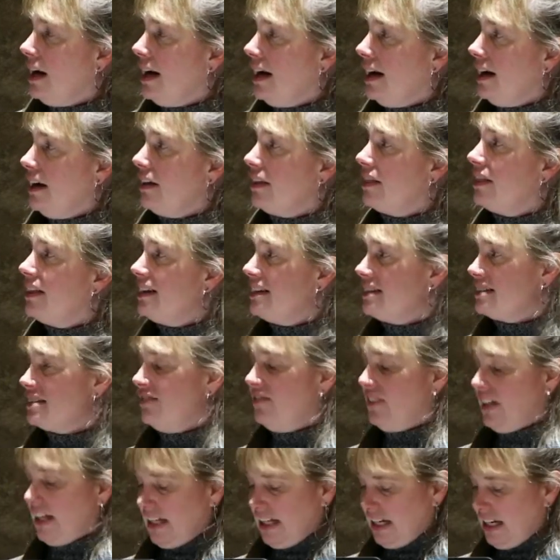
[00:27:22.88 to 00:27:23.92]

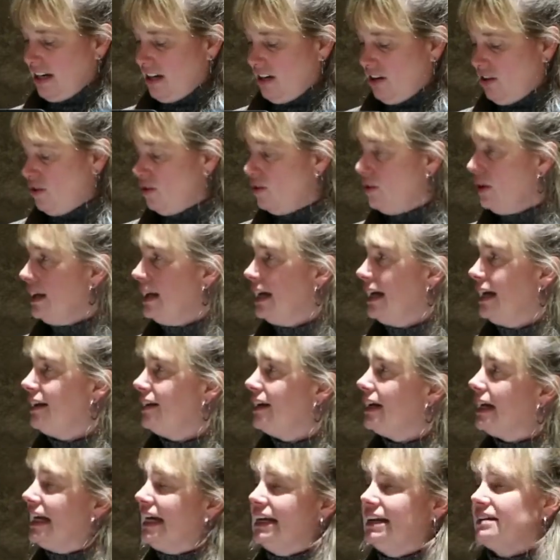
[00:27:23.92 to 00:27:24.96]
This video,
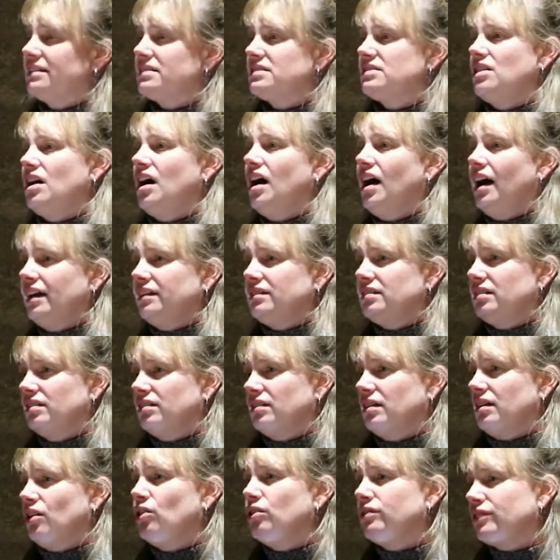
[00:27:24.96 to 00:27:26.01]
it is not
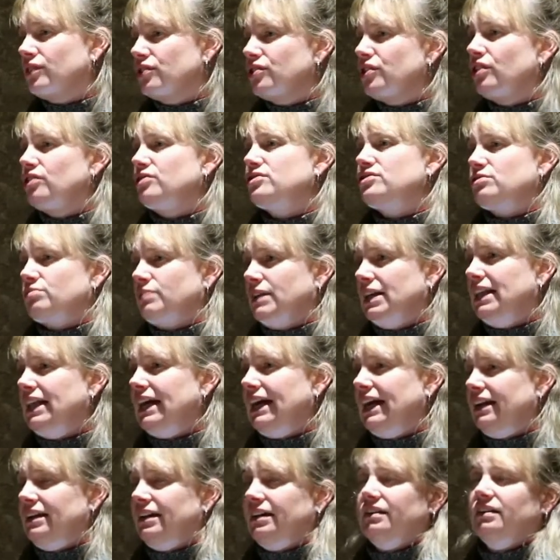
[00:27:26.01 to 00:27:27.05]
overdose
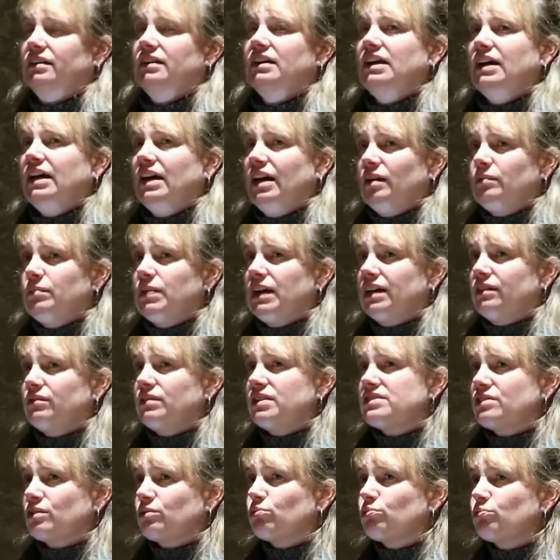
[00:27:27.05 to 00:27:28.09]
related, but it
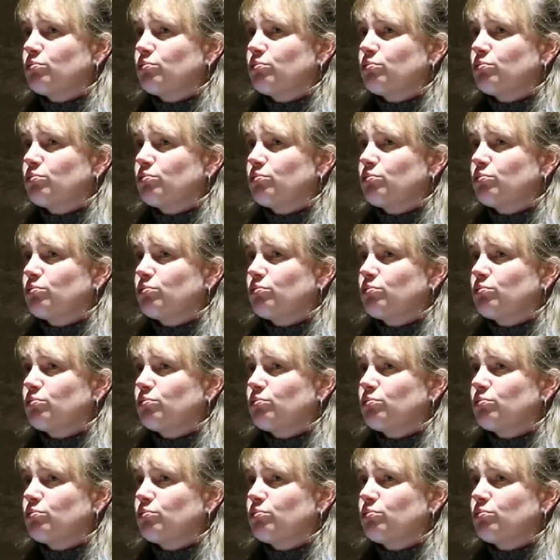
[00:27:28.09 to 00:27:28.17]
was a